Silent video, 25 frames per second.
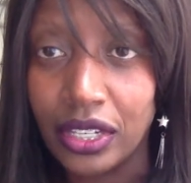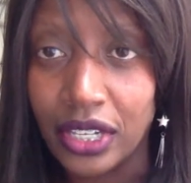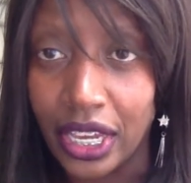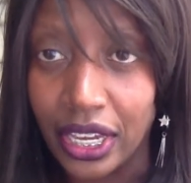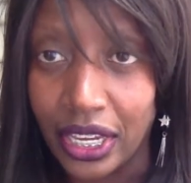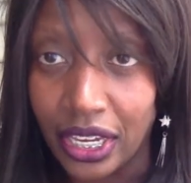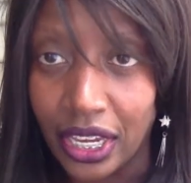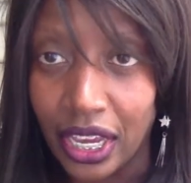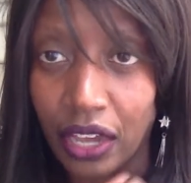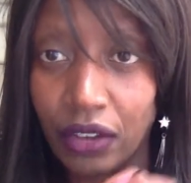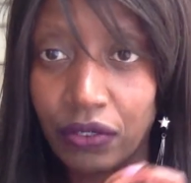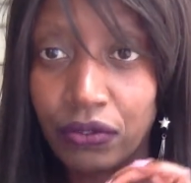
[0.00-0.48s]
a
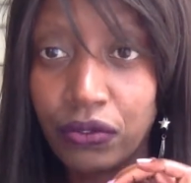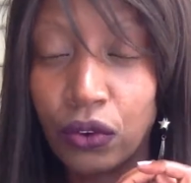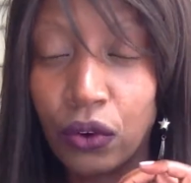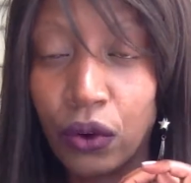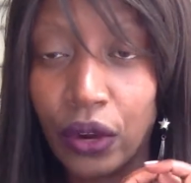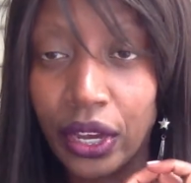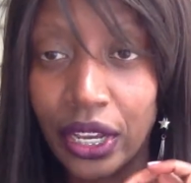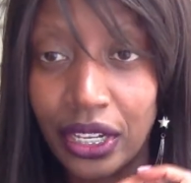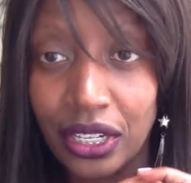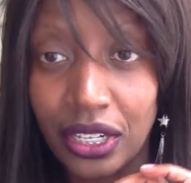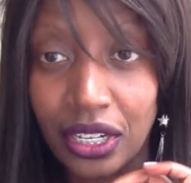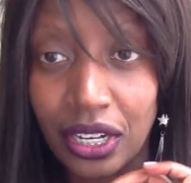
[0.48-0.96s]
year
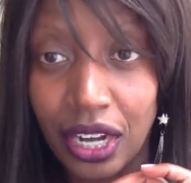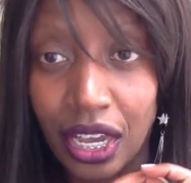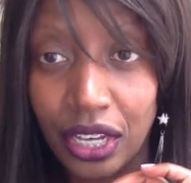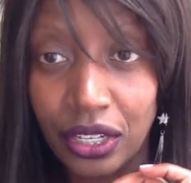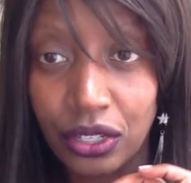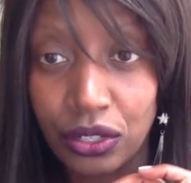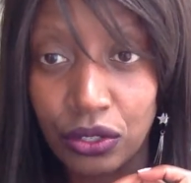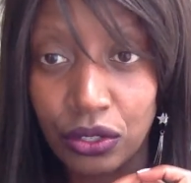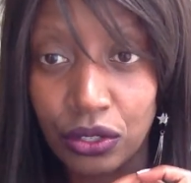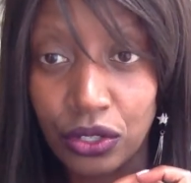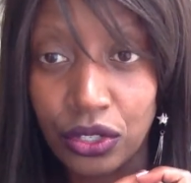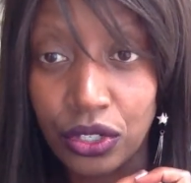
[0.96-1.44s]
for
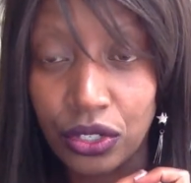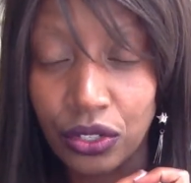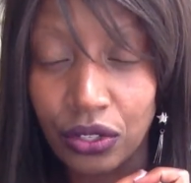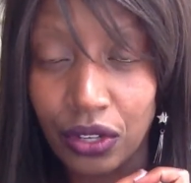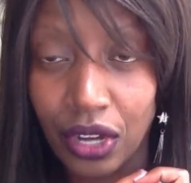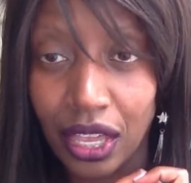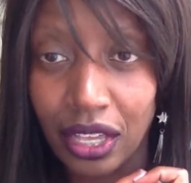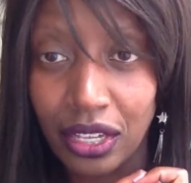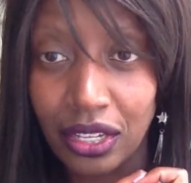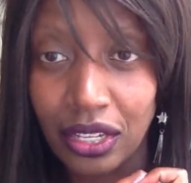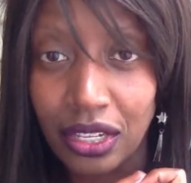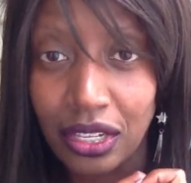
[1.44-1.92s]
international
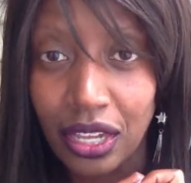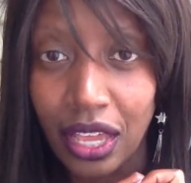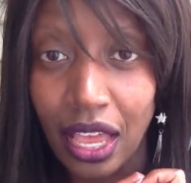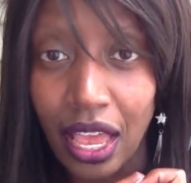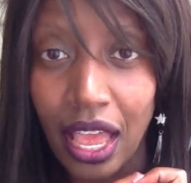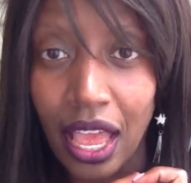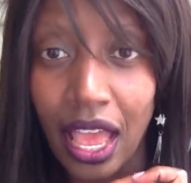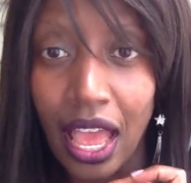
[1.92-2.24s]
students.